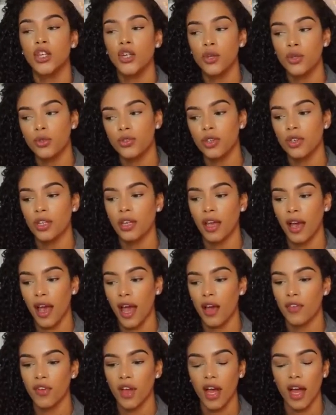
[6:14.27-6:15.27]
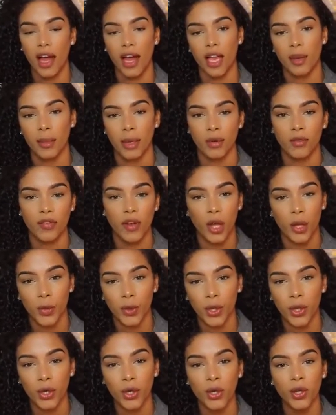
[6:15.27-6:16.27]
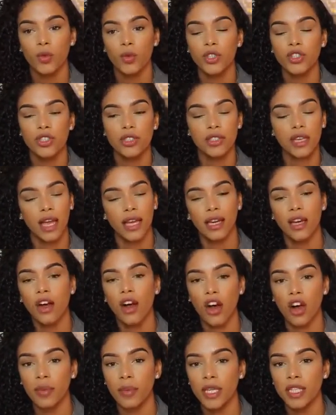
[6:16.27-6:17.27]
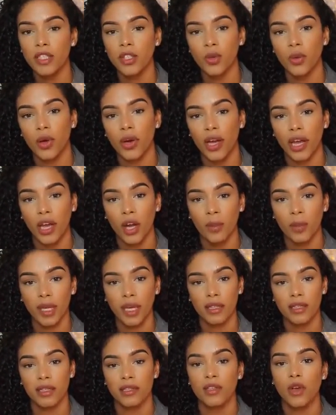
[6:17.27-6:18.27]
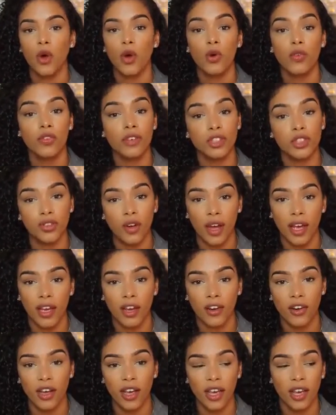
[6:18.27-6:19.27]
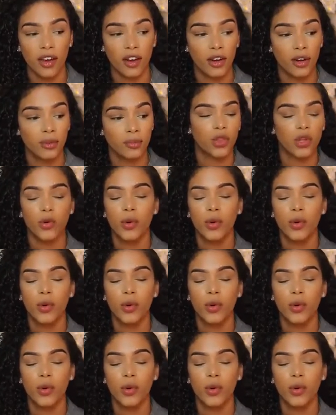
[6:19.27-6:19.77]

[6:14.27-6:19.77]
usually have a high amount of alcohol, which is kind of harming to our hair because it's over drying our hair,